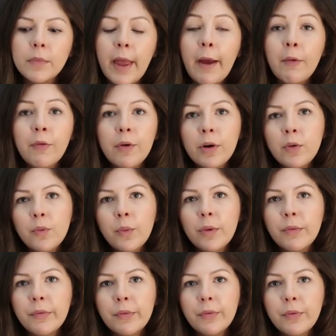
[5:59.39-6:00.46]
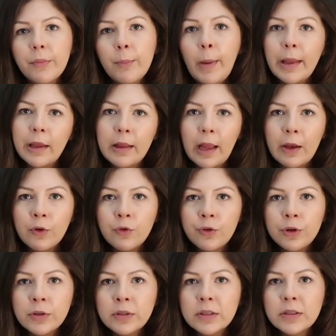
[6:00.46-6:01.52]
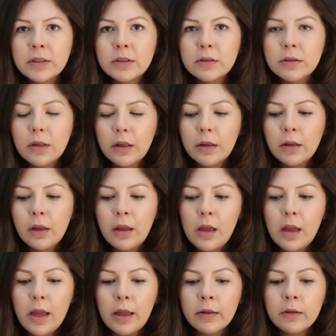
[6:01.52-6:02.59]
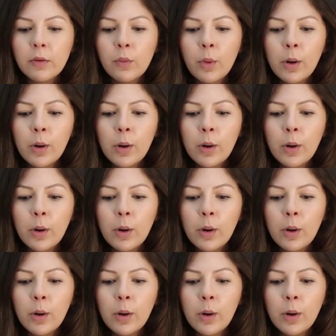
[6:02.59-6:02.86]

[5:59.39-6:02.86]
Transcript: effort with many nations in the